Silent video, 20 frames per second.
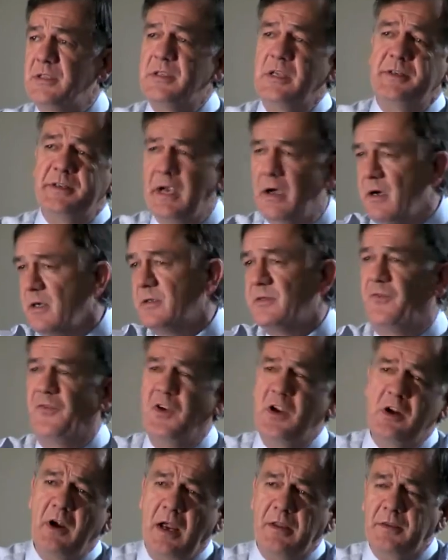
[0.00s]
they said, Terrence,
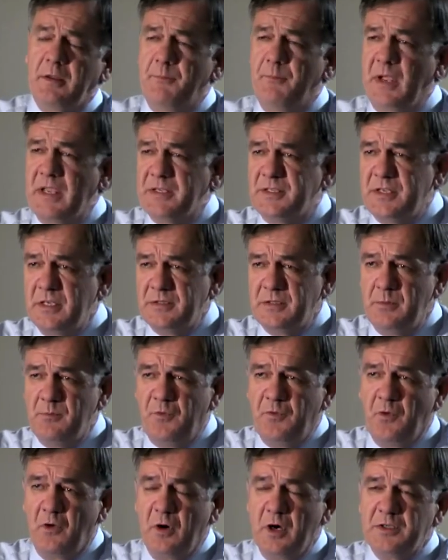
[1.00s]
figure out the best system
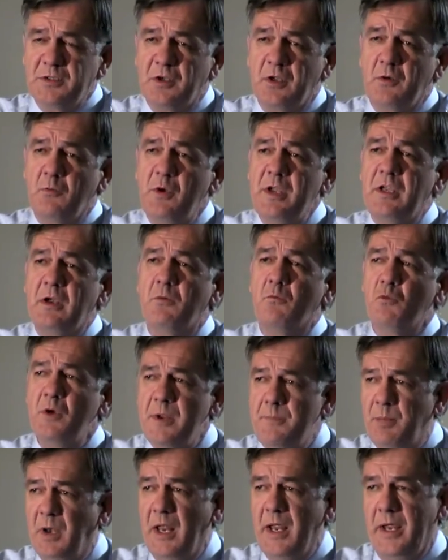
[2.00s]
for us so that we can
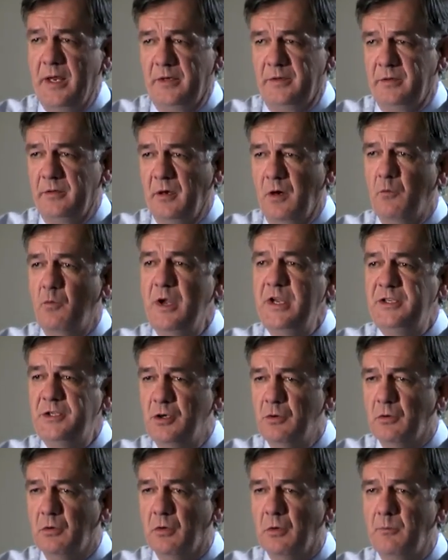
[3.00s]
replant,
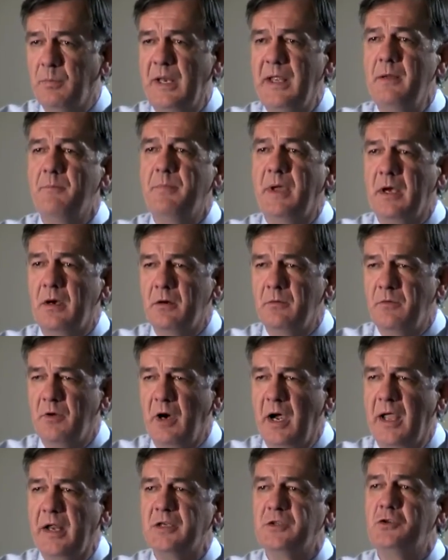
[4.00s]
retool, plant better
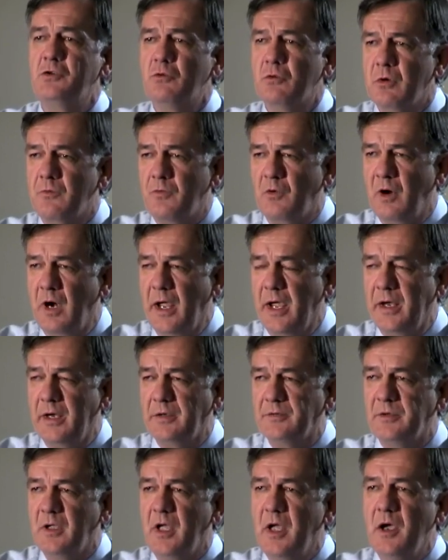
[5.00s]
varieties, newer
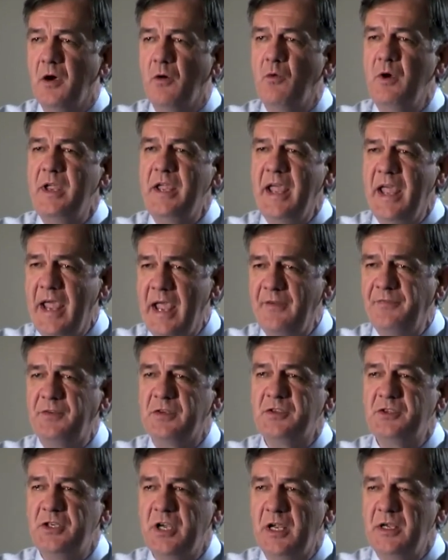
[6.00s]
varieties. We have
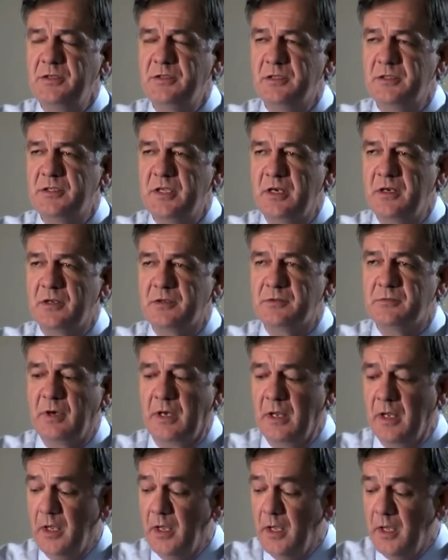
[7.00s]
to change this industry.
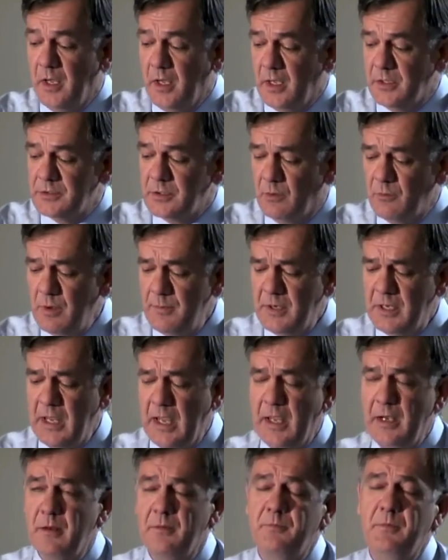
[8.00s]
And so we
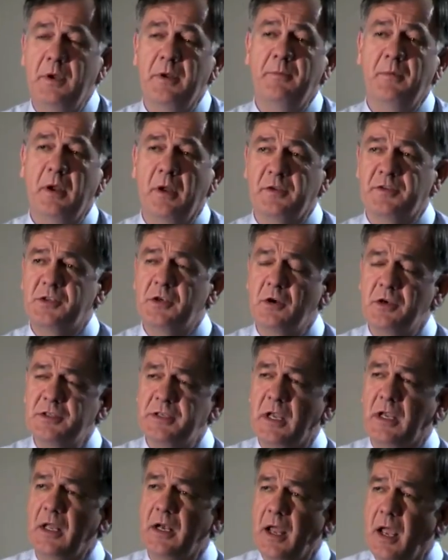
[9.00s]
began a serious
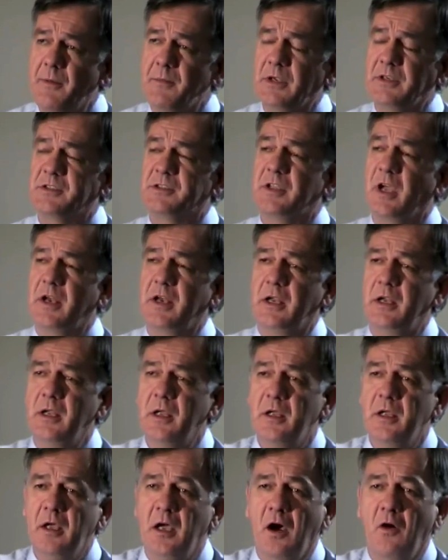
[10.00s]
economic study
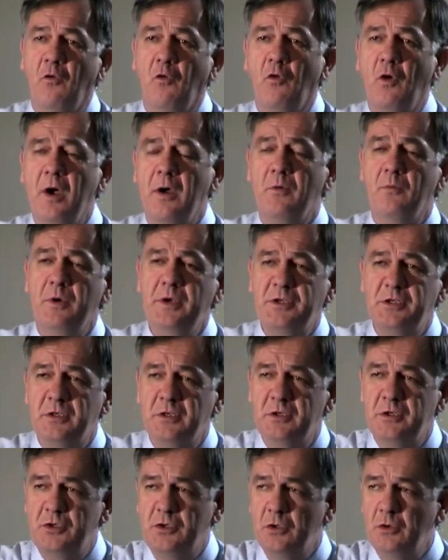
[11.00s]
of what we
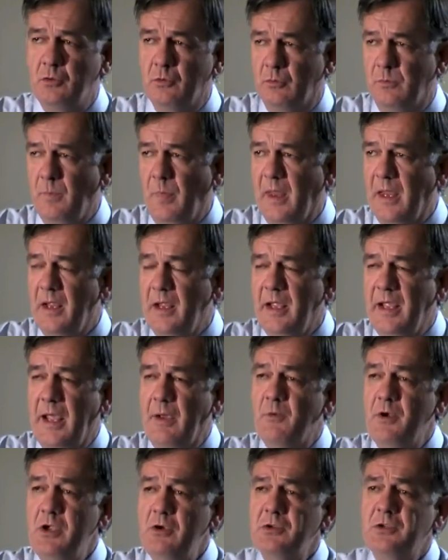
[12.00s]
should do.
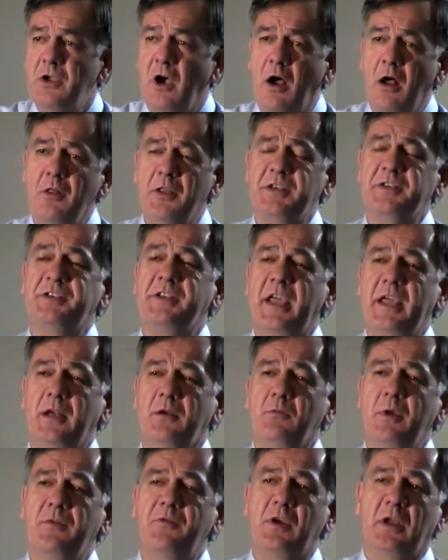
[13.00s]
And we used all this
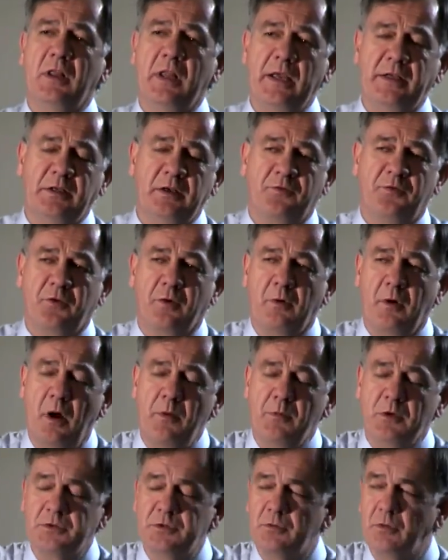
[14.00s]
data we've collected for
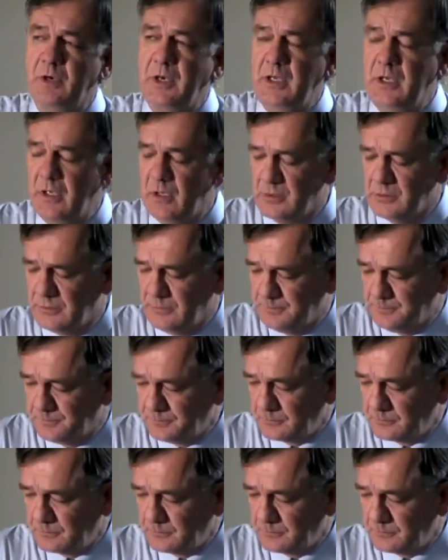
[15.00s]
almost 20 years